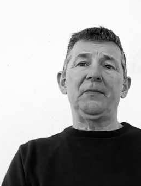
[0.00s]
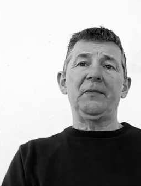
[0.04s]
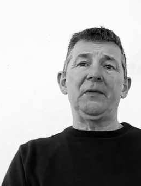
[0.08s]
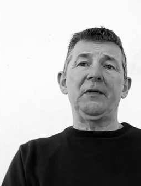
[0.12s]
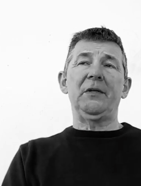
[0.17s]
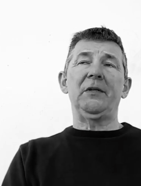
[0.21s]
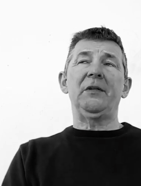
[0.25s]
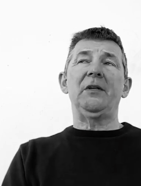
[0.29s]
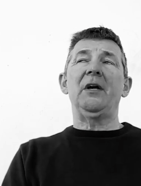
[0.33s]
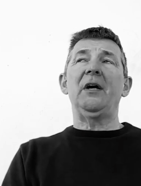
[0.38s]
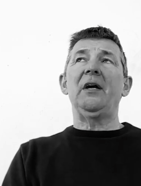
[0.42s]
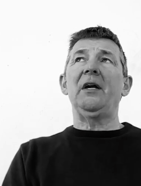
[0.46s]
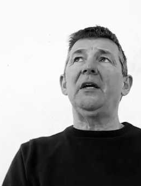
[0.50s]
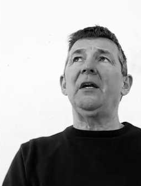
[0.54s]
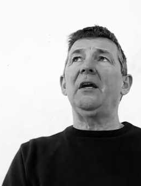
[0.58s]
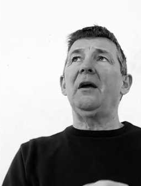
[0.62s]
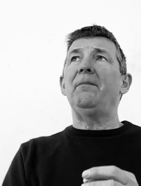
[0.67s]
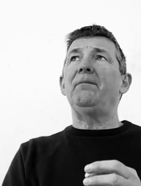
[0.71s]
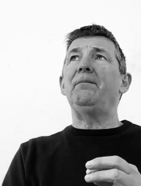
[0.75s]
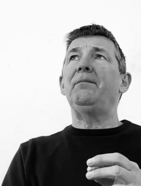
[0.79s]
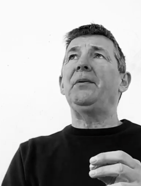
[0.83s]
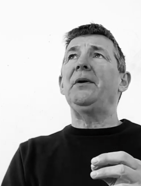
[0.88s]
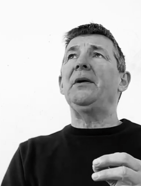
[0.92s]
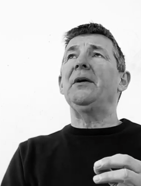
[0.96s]
And I
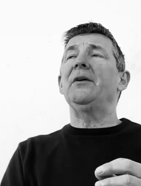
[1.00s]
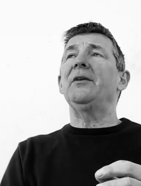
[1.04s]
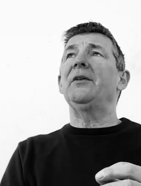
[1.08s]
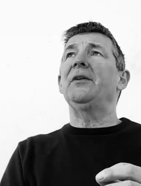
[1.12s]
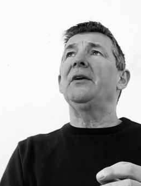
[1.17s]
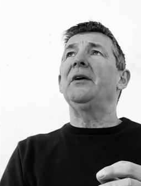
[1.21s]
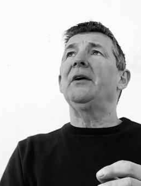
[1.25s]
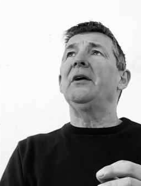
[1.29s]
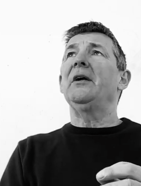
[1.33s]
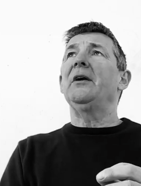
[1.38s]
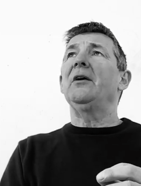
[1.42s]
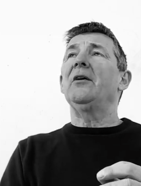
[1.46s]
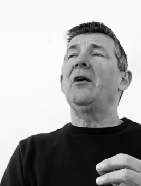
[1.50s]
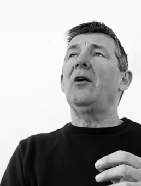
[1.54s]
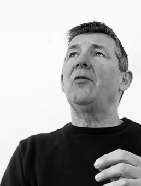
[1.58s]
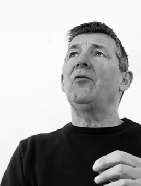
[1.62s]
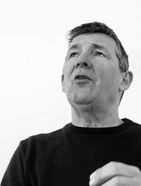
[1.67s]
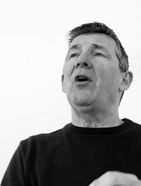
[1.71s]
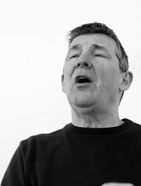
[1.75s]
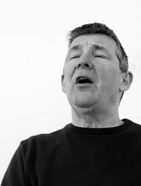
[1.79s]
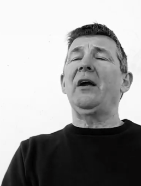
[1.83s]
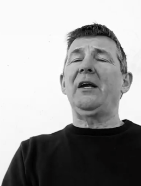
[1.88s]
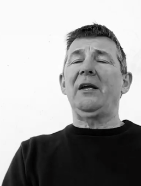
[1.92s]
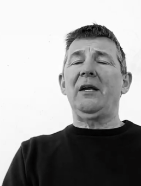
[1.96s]
appeared, or
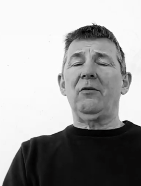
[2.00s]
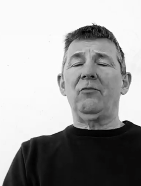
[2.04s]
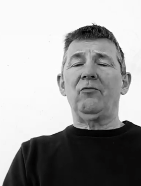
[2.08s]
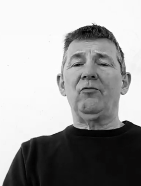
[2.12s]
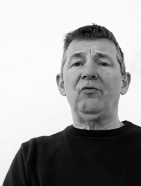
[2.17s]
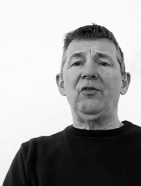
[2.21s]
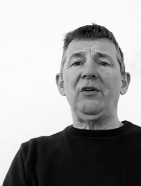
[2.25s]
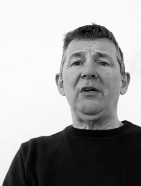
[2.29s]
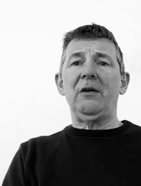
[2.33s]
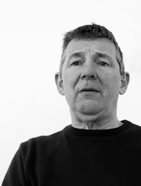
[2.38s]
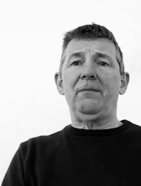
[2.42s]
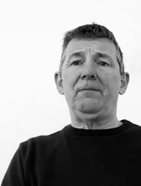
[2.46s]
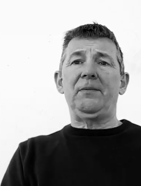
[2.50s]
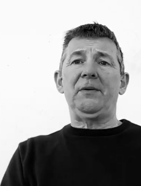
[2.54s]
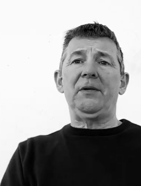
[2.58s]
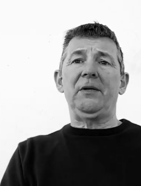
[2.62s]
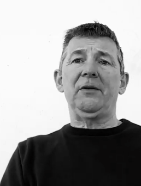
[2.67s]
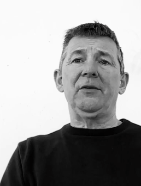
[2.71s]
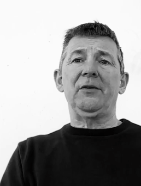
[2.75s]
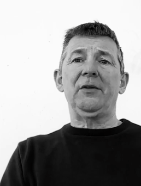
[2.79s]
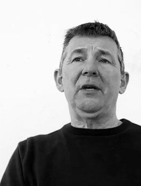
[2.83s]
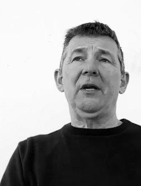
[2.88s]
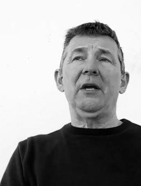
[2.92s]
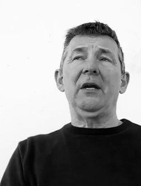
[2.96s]
I
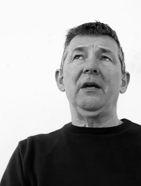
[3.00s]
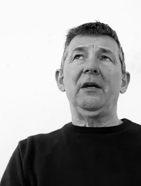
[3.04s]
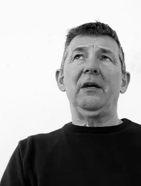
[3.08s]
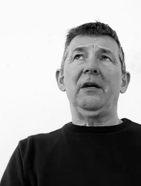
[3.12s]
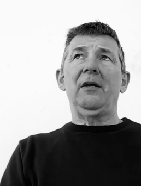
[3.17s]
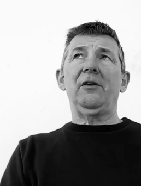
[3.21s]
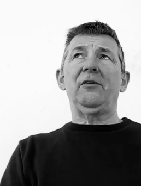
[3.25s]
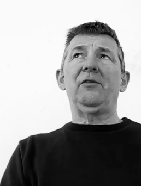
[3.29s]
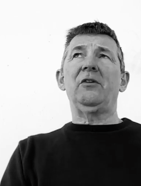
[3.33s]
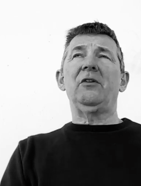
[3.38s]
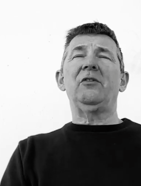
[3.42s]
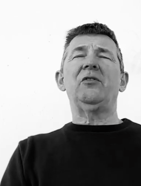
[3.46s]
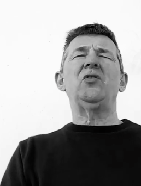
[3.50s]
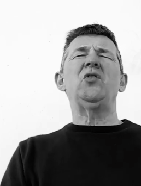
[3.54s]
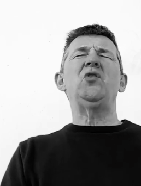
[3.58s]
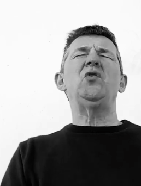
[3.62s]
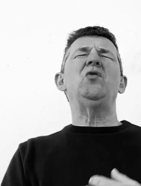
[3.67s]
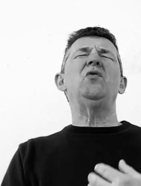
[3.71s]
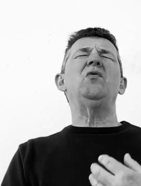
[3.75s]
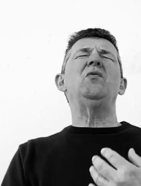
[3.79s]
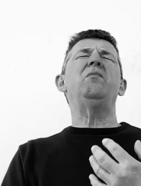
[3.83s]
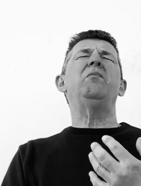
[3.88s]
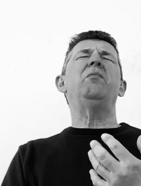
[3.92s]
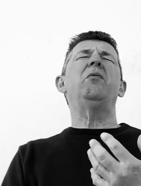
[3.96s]
reappeared, as this
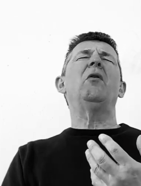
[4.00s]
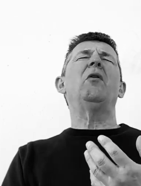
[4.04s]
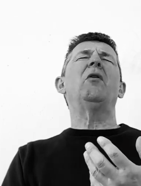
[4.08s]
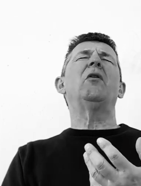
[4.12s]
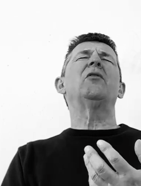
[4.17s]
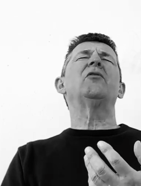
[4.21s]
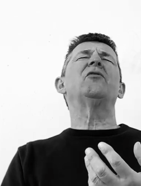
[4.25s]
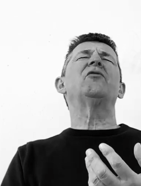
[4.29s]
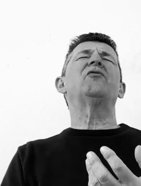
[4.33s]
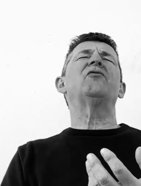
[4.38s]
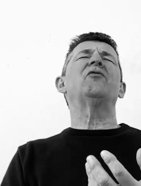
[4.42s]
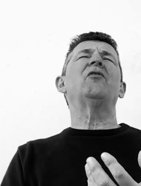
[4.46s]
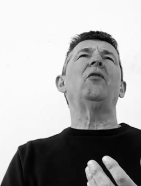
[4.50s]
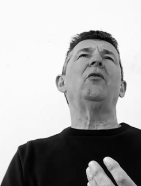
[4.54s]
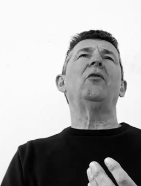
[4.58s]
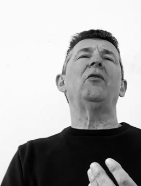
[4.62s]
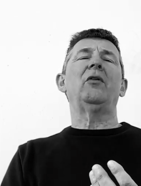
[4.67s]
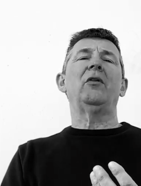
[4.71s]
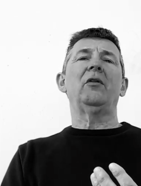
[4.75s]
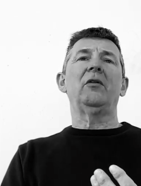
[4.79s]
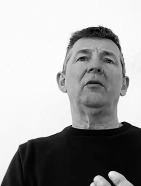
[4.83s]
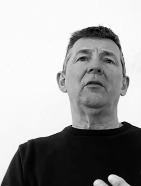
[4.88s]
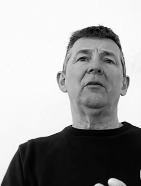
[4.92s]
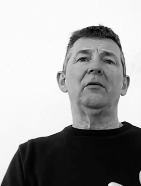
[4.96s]
newborn
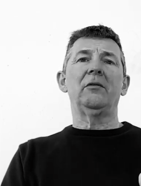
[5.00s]
soul